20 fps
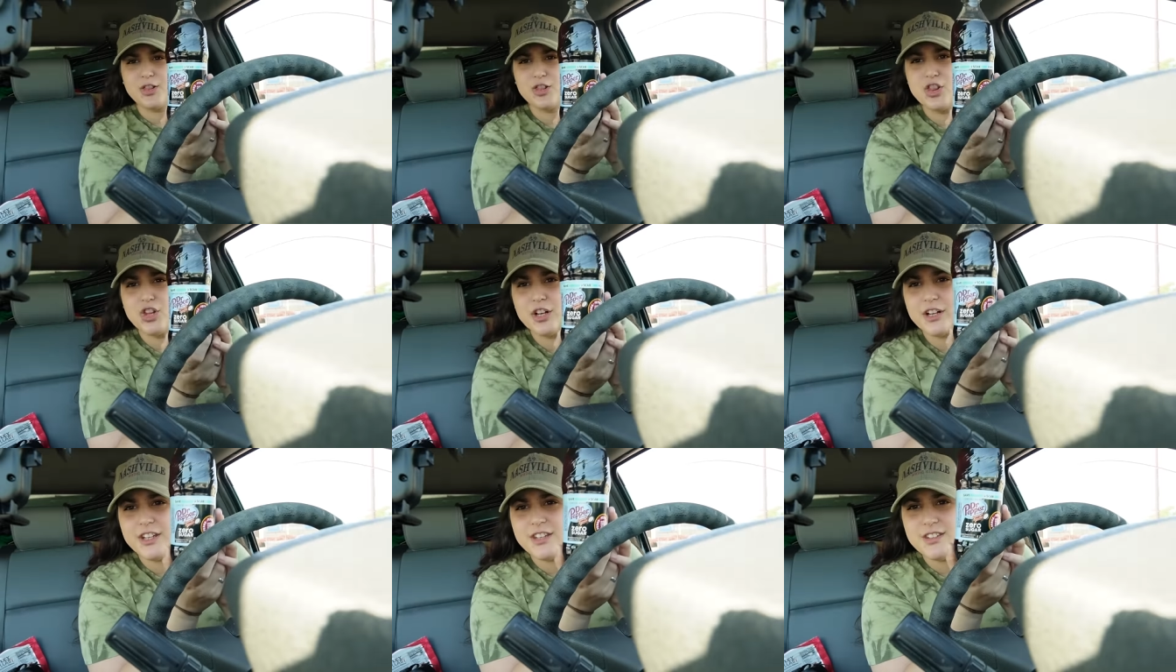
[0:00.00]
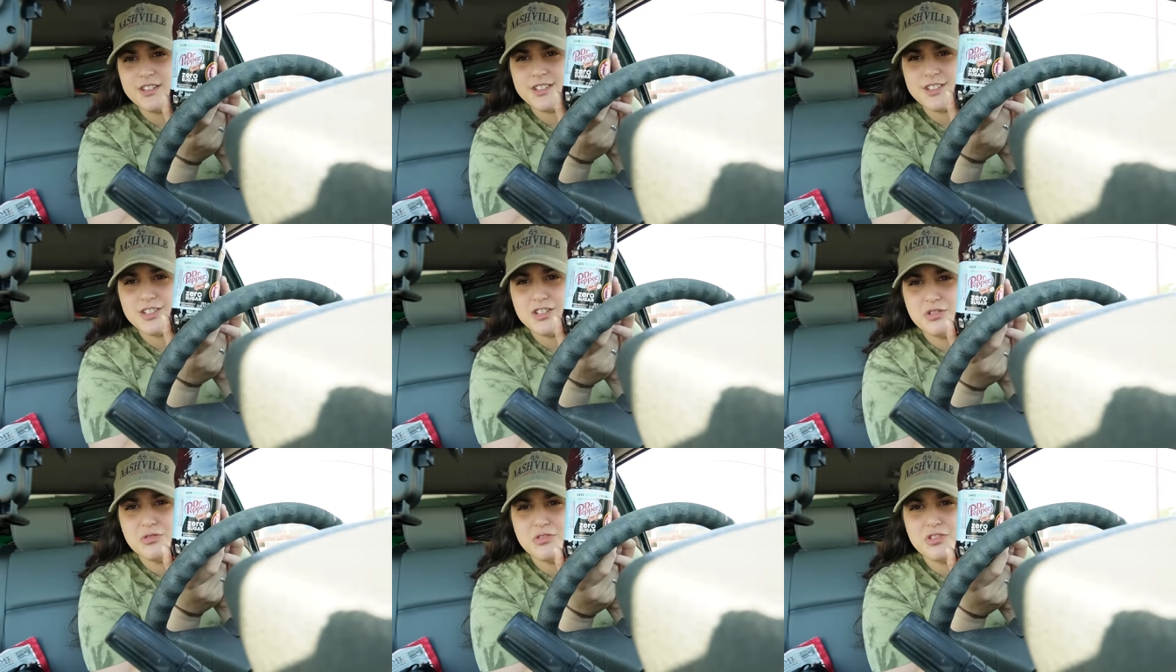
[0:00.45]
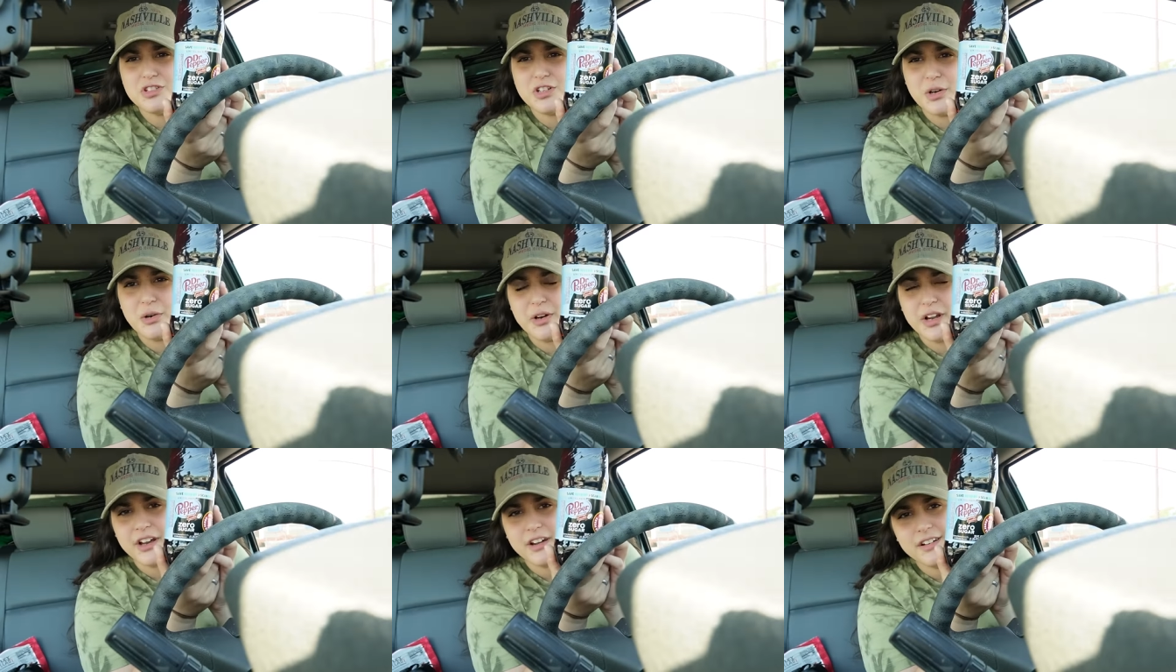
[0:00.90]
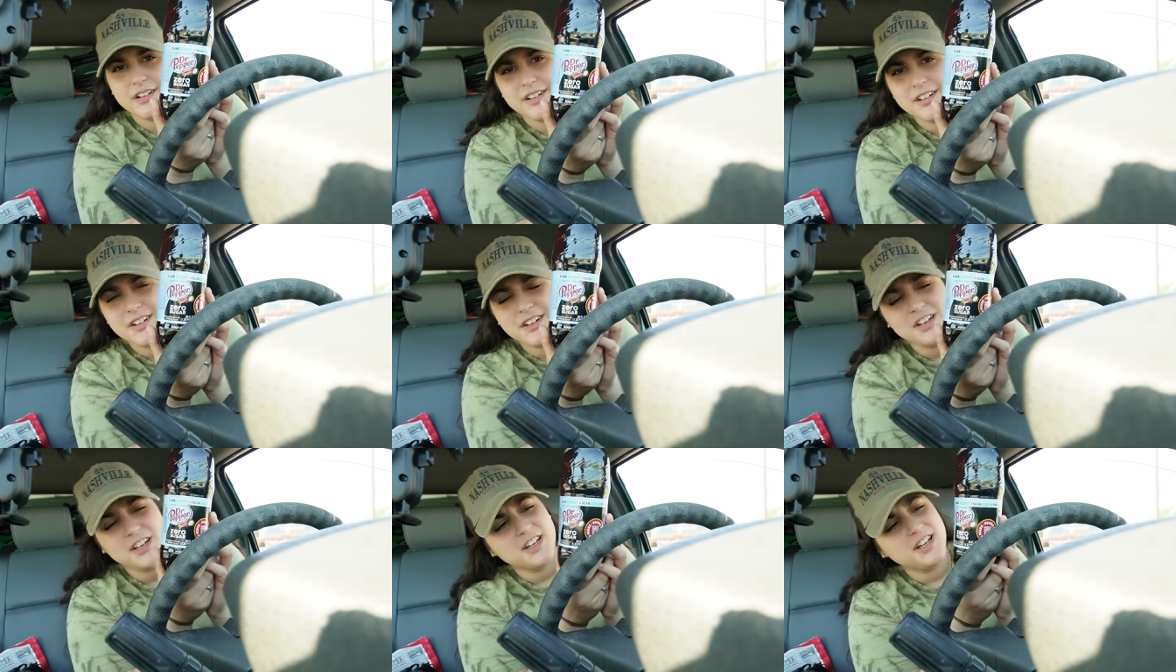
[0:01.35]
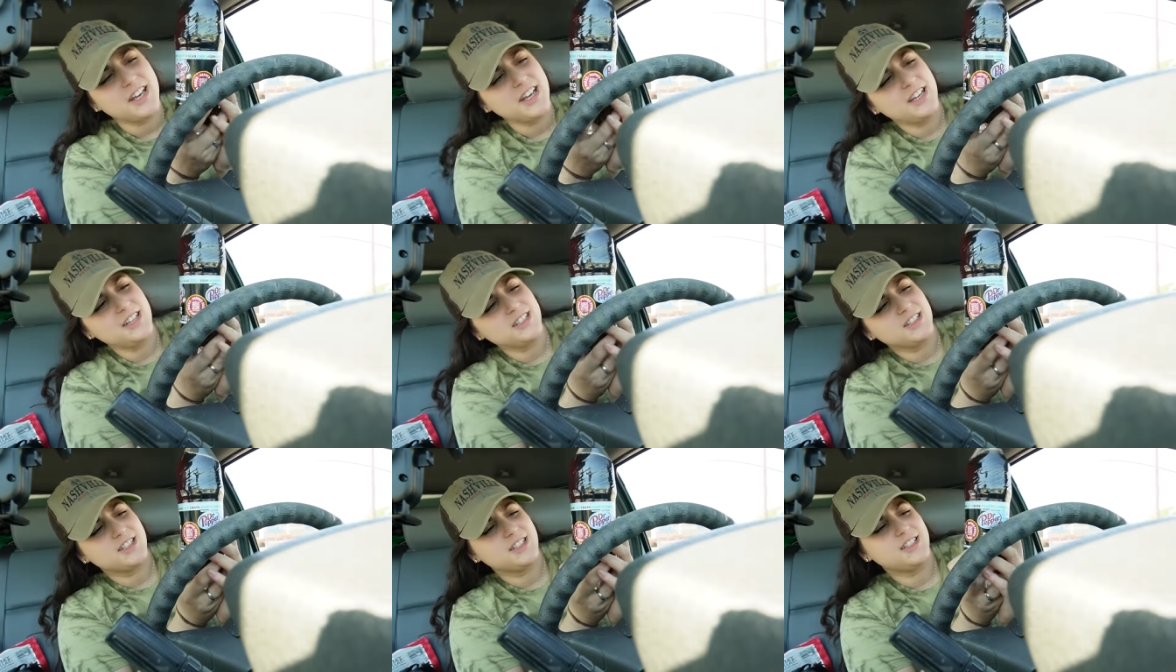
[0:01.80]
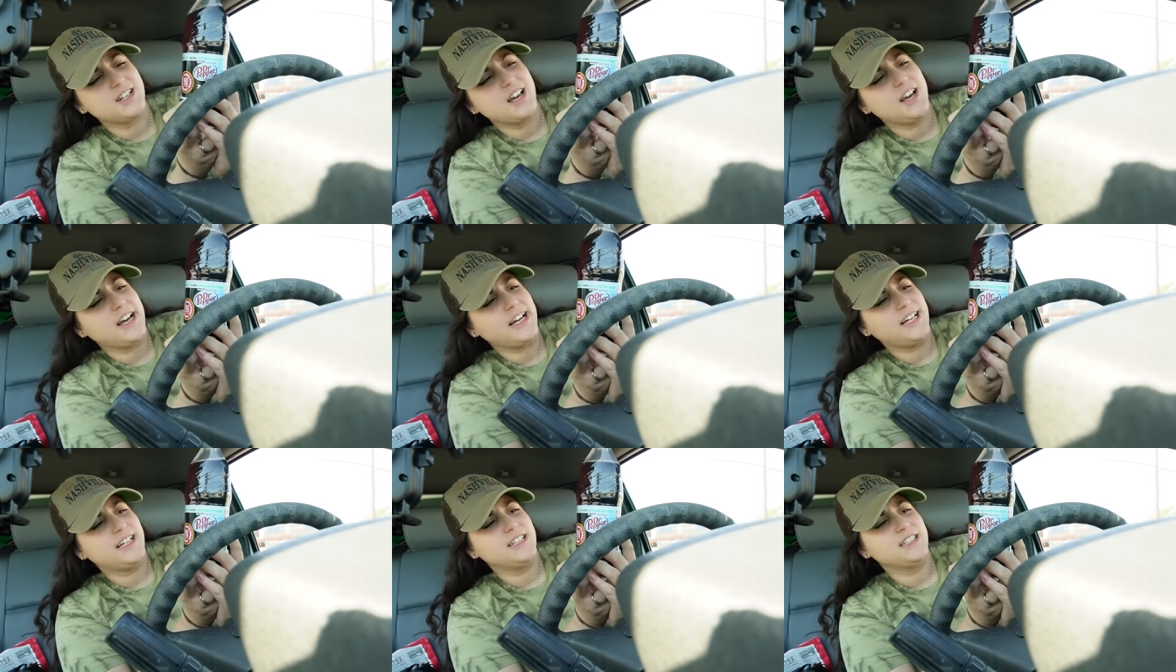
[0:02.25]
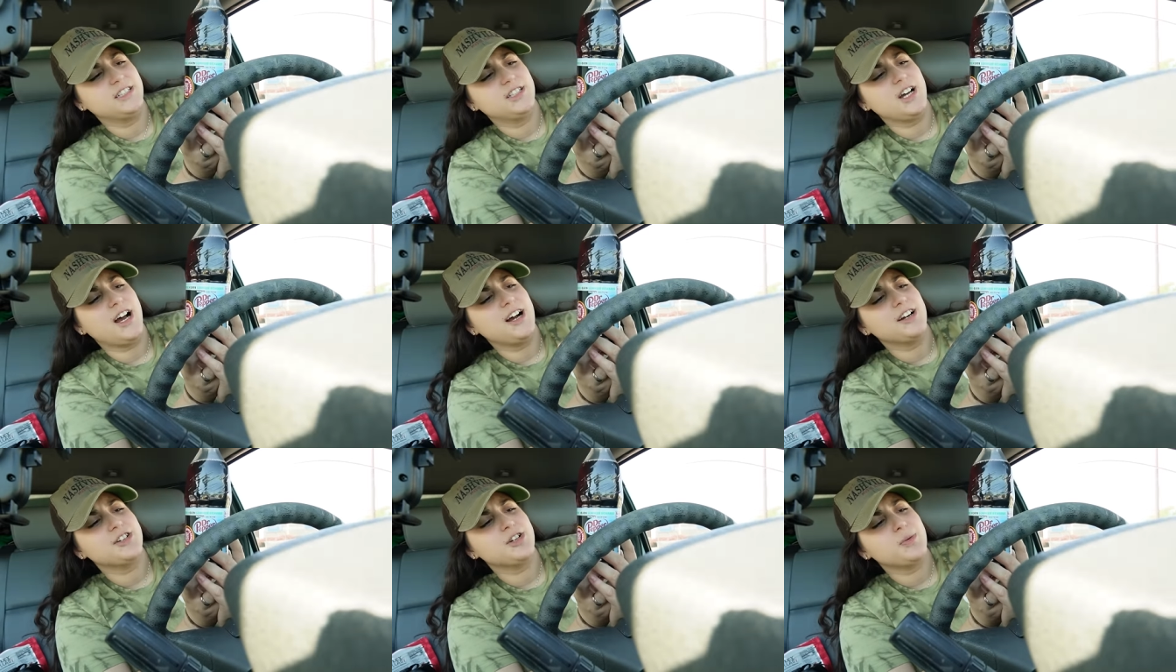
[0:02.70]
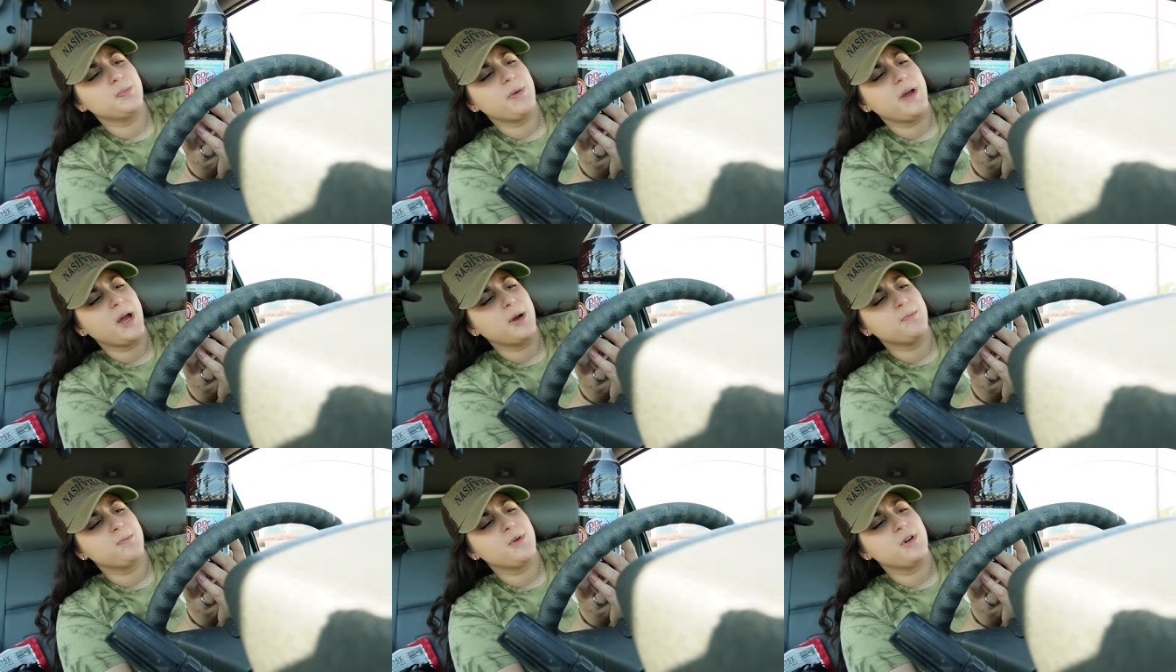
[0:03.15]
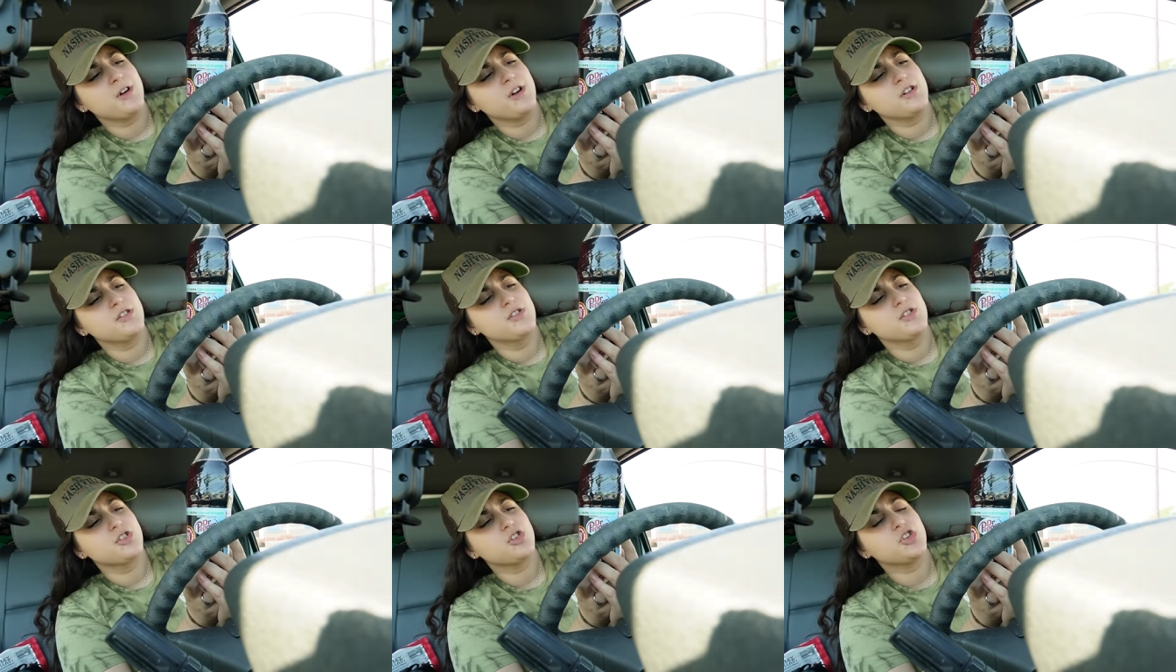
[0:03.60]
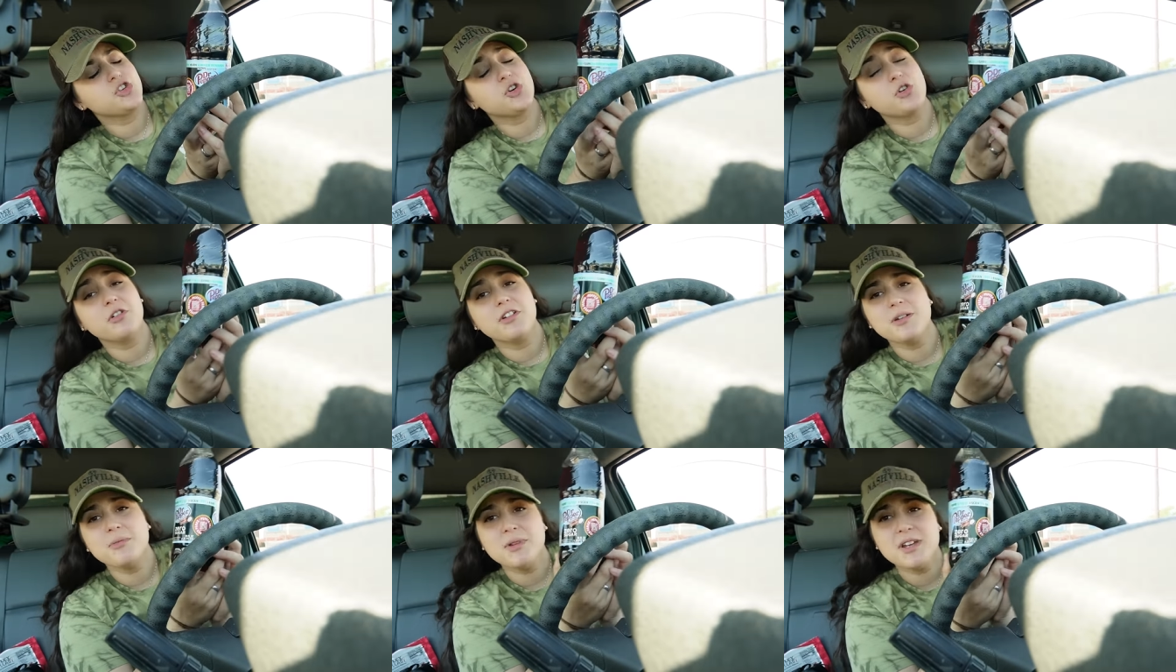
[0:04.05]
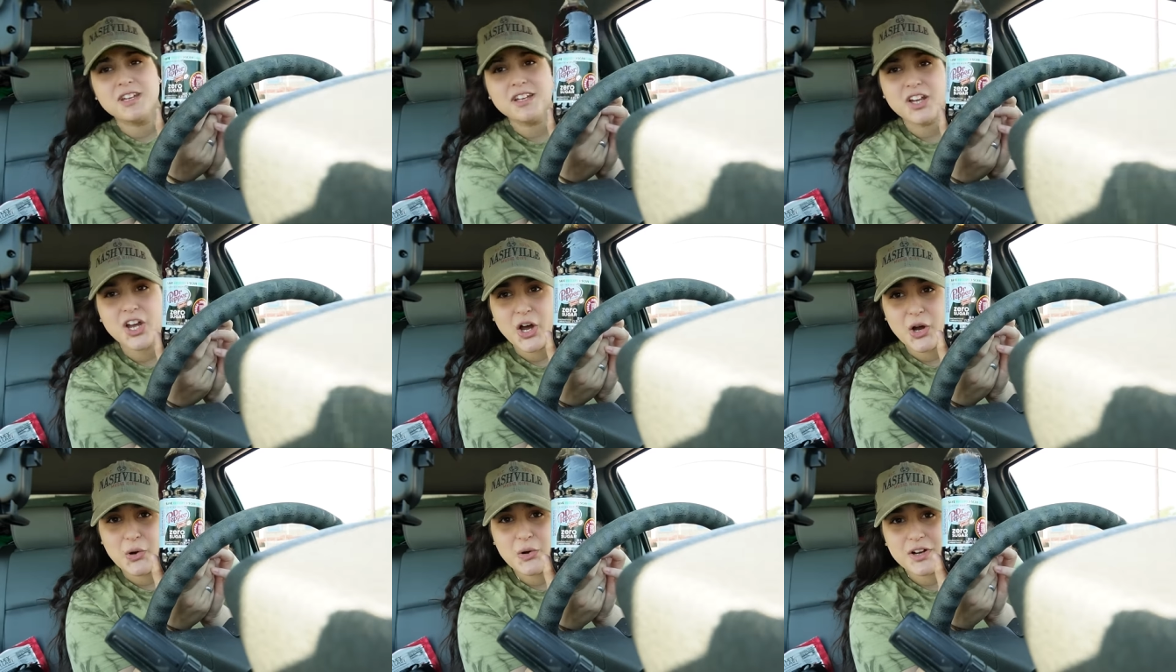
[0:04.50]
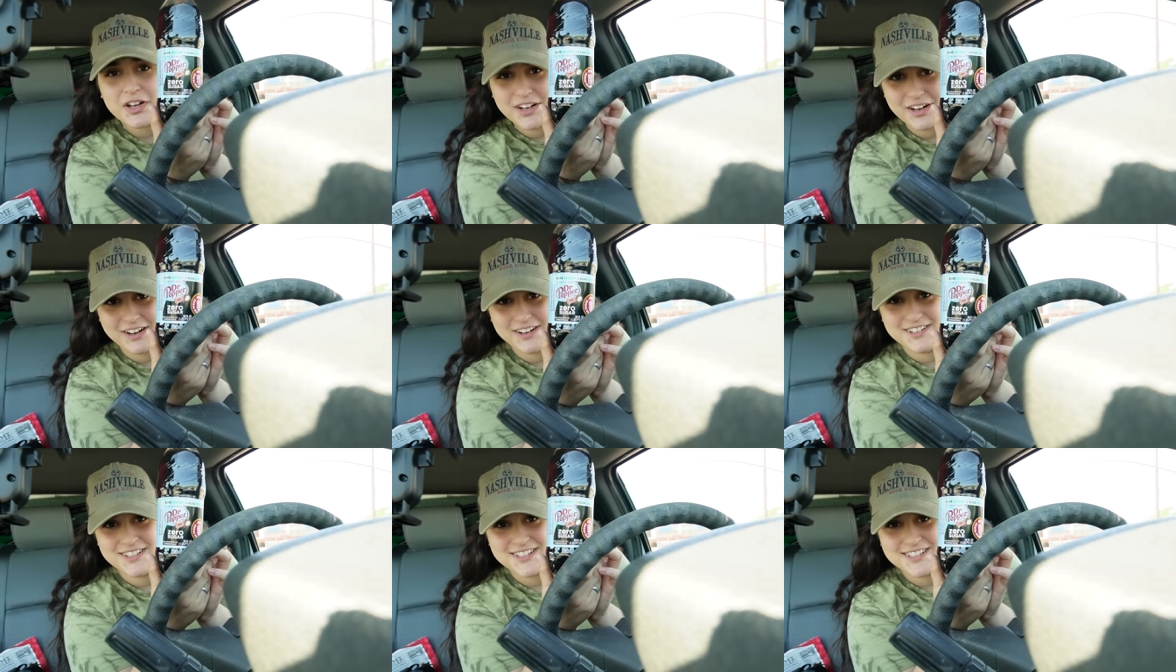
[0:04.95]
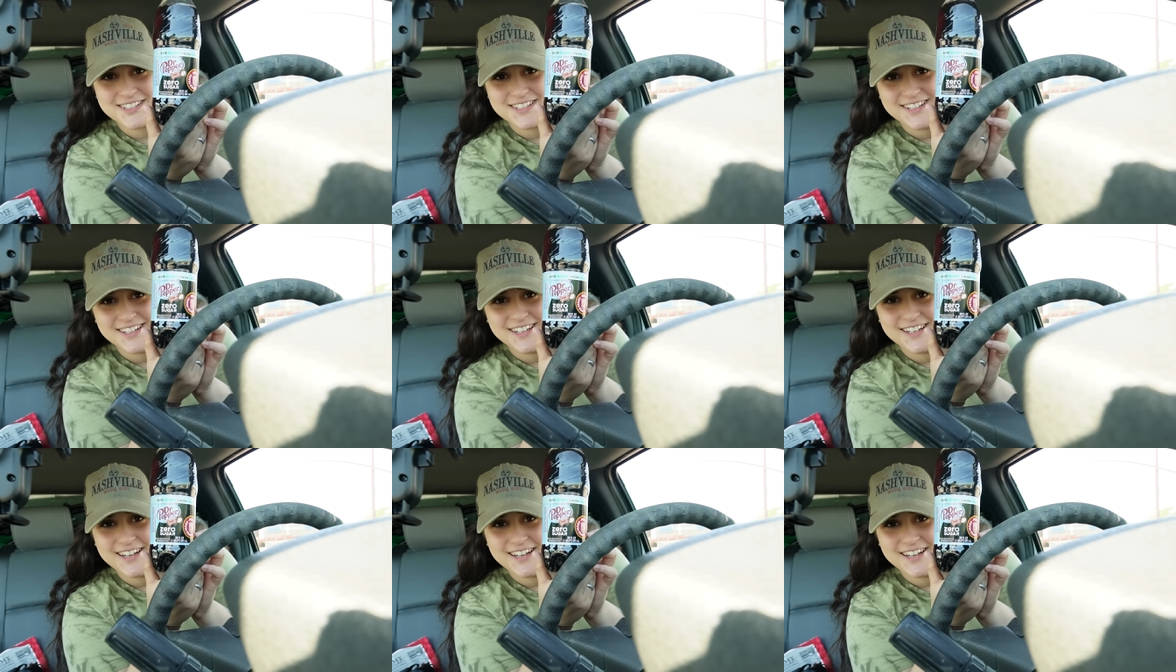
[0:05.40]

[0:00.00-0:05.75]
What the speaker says: Look at this new soda. It's Dr. Pepper Creamy Coconut.